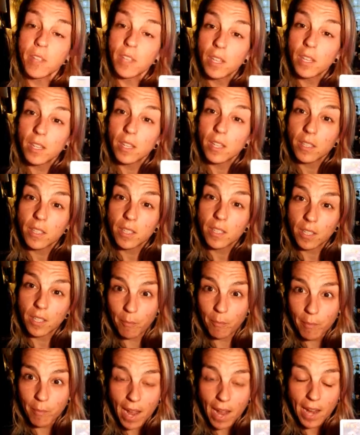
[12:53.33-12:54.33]
to come
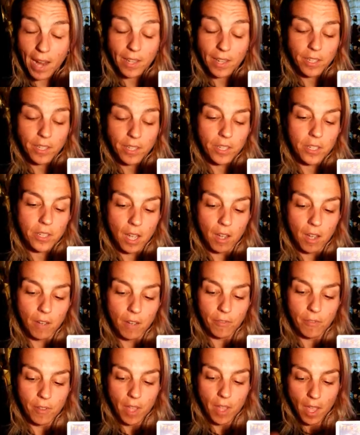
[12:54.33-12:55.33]
back to yourself
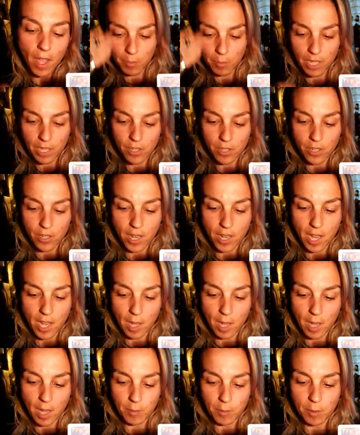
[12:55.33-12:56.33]
and be in your happy
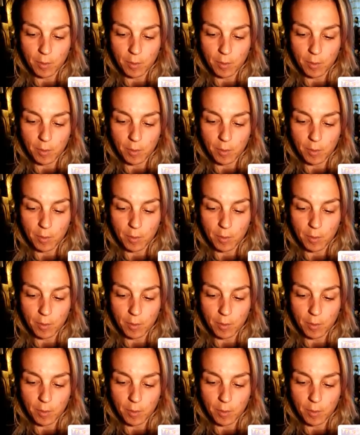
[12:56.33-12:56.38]
place.